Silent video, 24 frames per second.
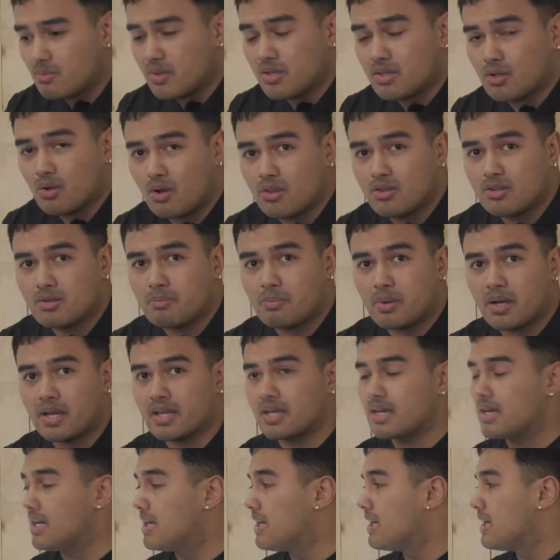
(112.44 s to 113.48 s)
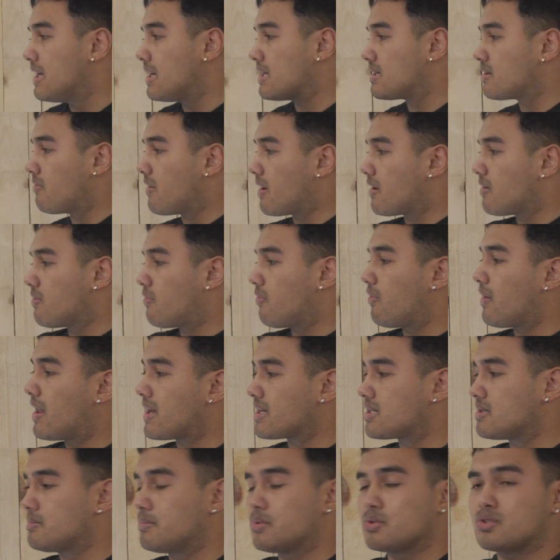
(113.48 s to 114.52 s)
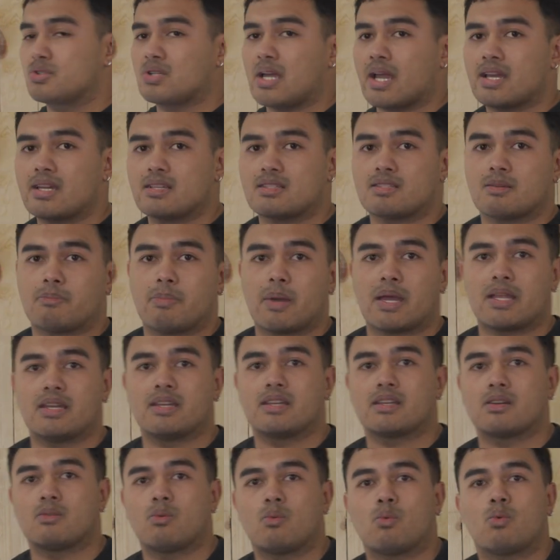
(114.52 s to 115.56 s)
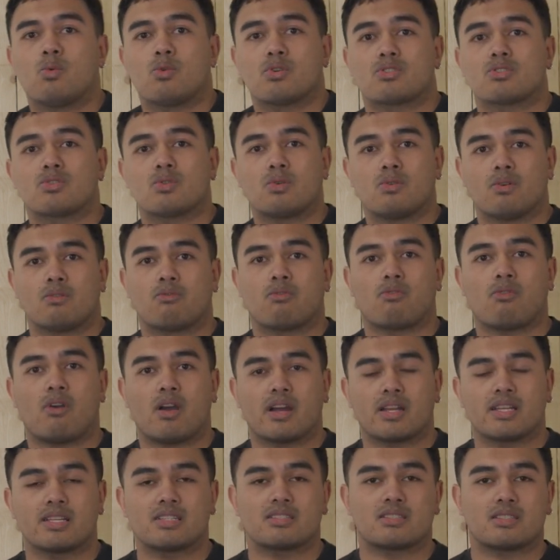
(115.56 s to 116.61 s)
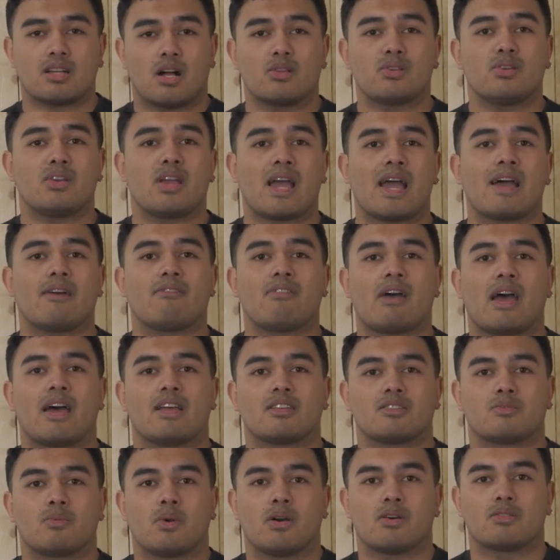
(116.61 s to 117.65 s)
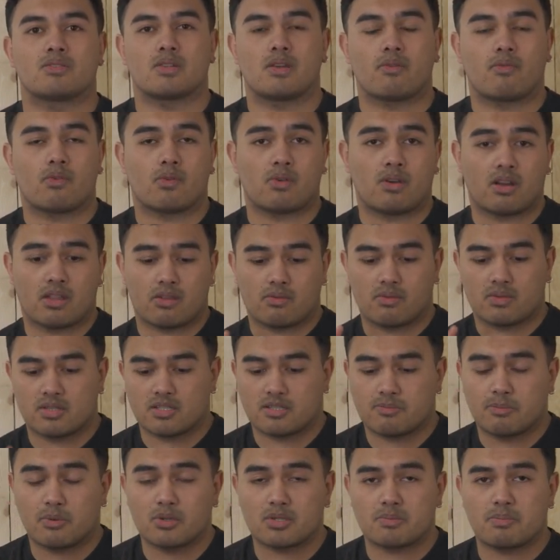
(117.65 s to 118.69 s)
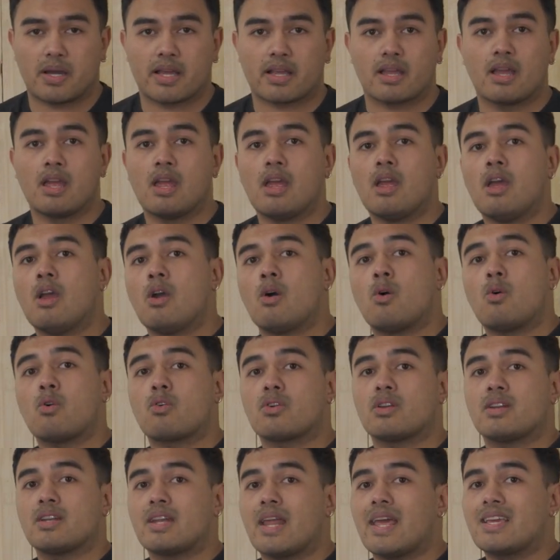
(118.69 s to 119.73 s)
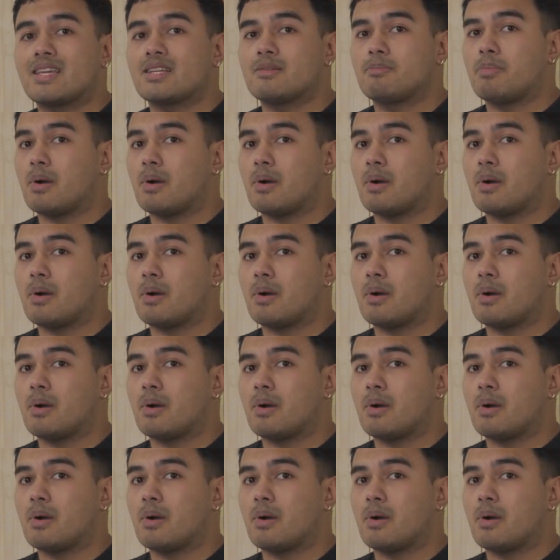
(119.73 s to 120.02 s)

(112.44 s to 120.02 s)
when you're on your bike. It's a very flexible jacket depending on what sort of riding style you have as well. So if you're either on a sports bike or a naked